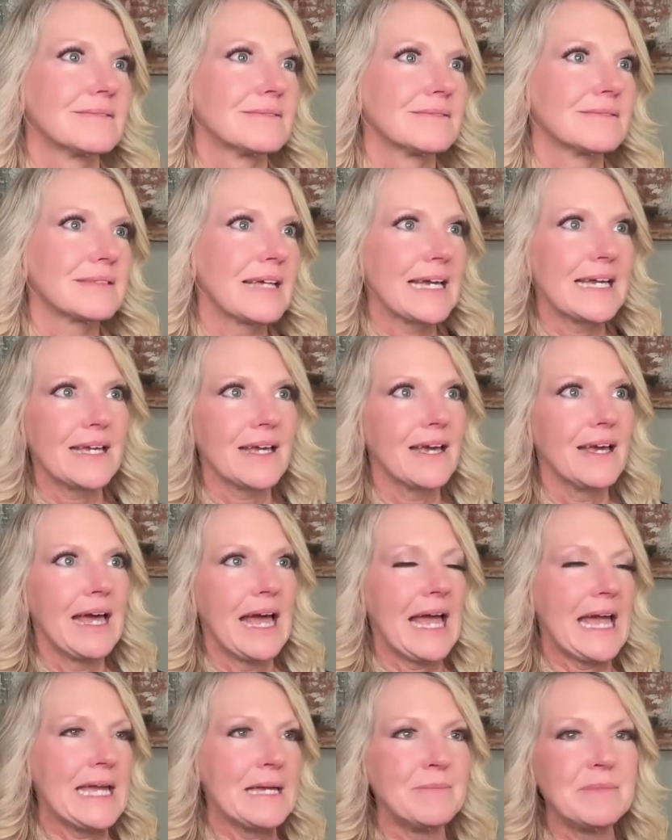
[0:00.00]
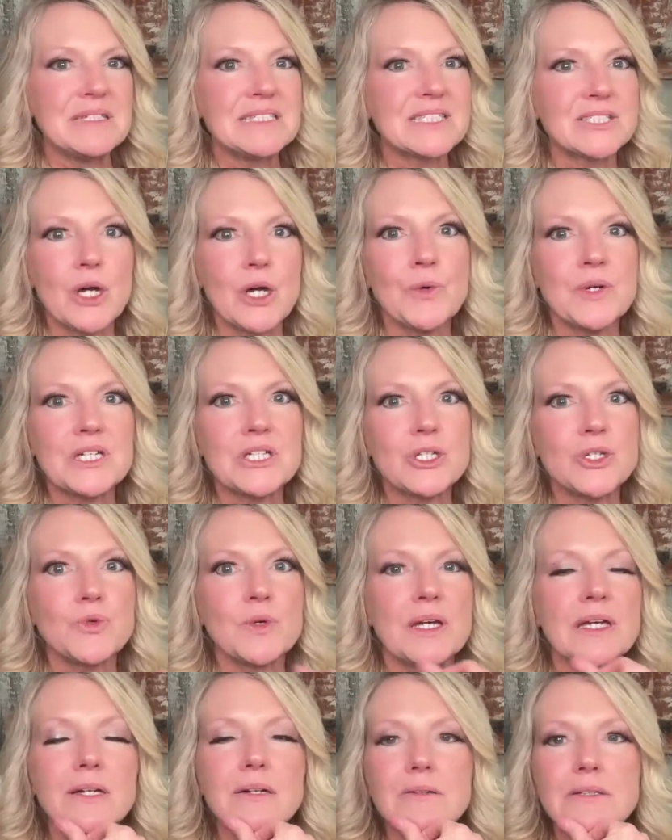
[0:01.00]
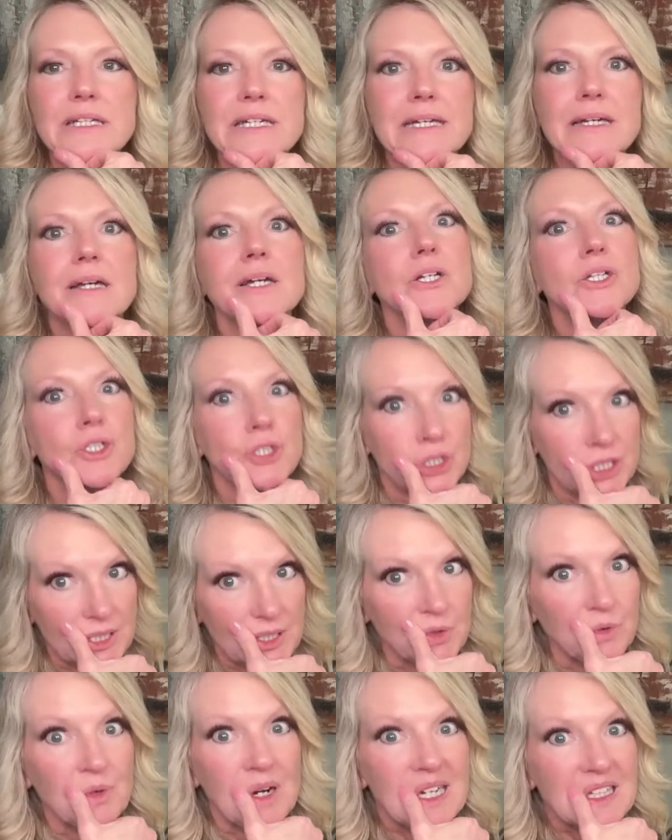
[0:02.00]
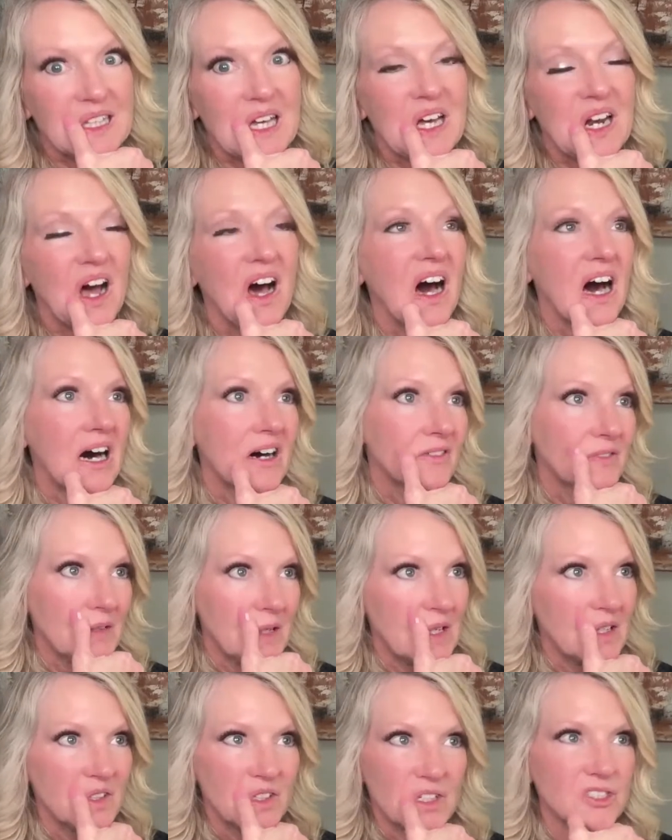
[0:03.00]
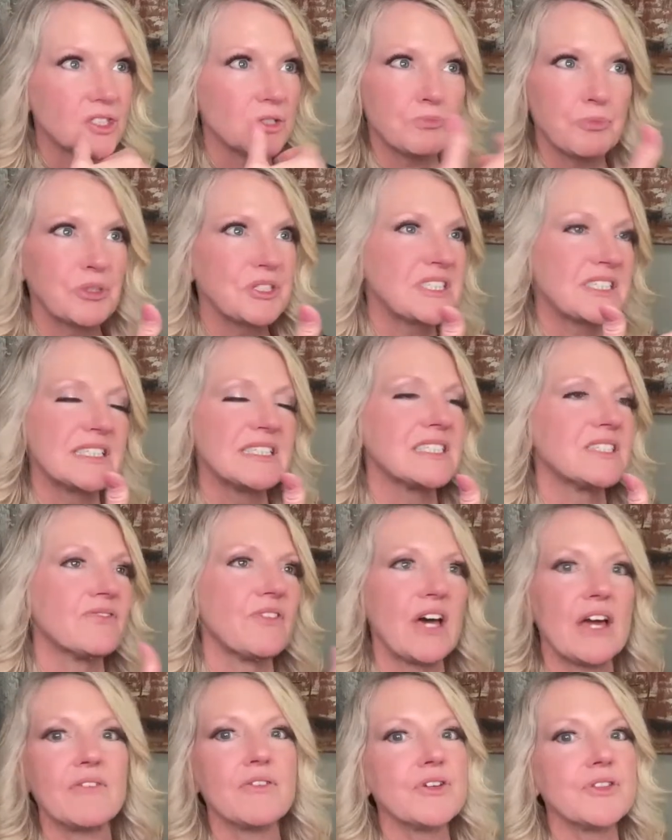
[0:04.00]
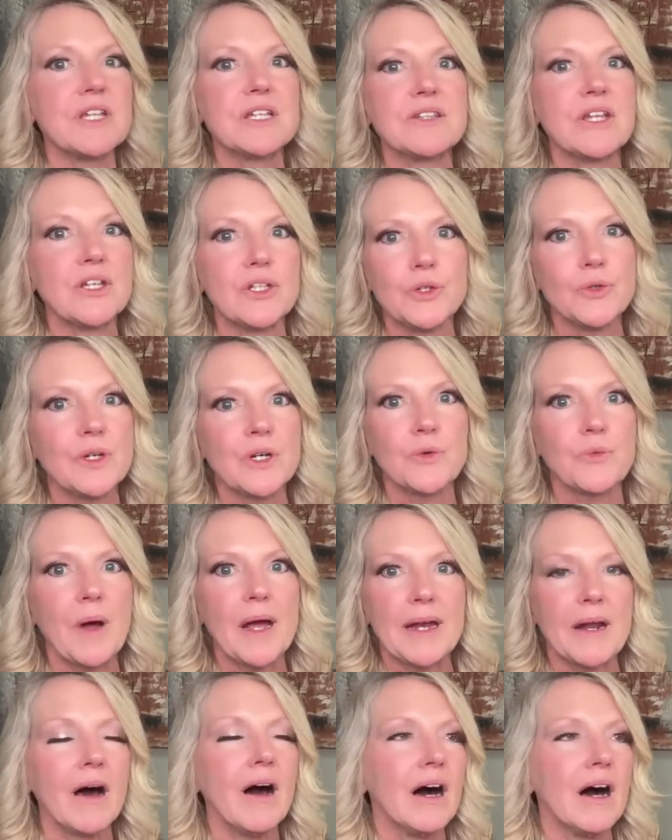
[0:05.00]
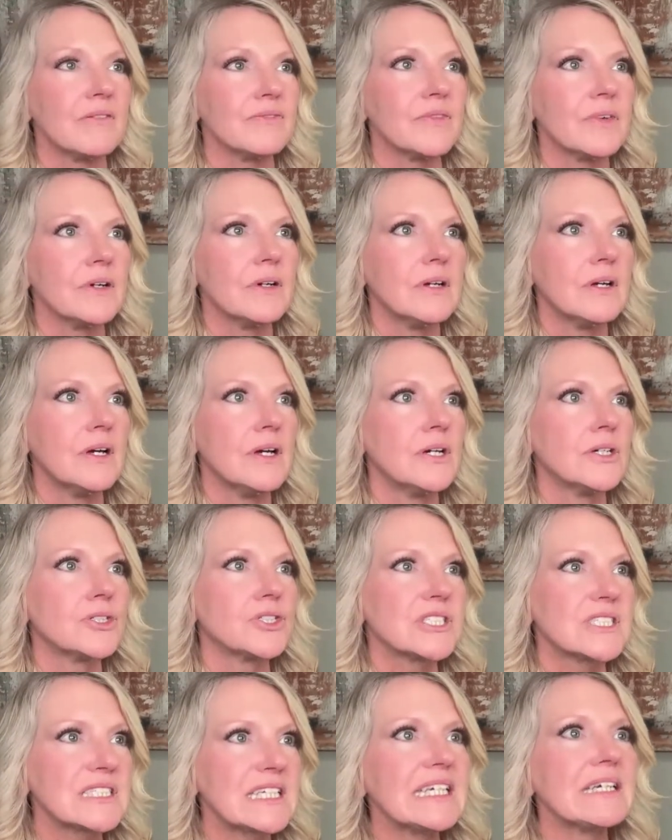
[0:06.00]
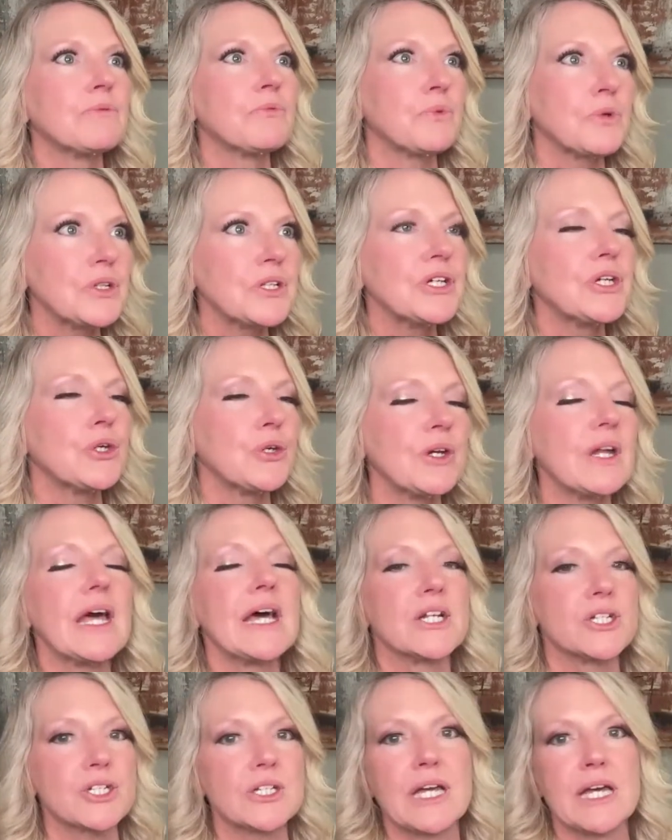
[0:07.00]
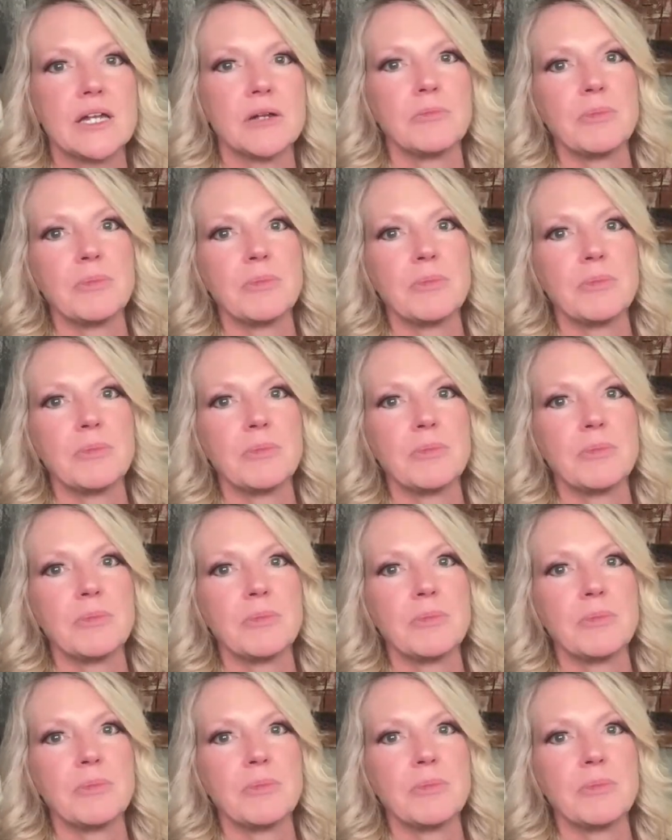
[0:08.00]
Like, Amy's going to Italy. She can write that off. There's a % of everything that you can write off. Just get really good, educated